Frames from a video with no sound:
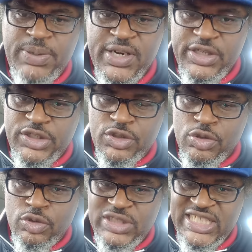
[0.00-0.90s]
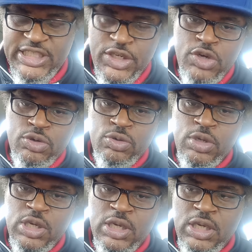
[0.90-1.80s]
pair of shoes that's new
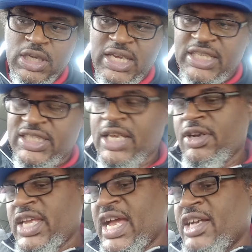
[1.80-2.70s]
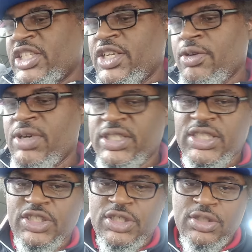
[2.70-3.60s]
and say, okay, I still want
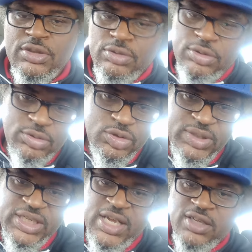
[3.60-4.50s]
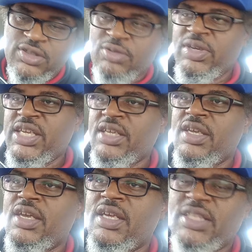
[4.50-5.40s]
these shoes. $20 a week
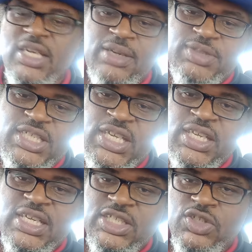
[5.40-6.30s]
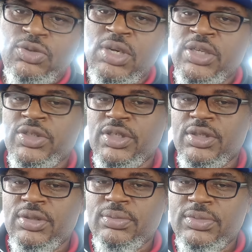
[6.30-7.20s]
times 10, that's $200.
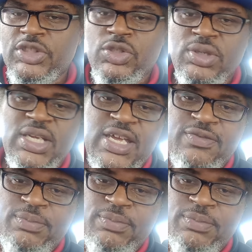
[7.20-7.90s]
It's 2.5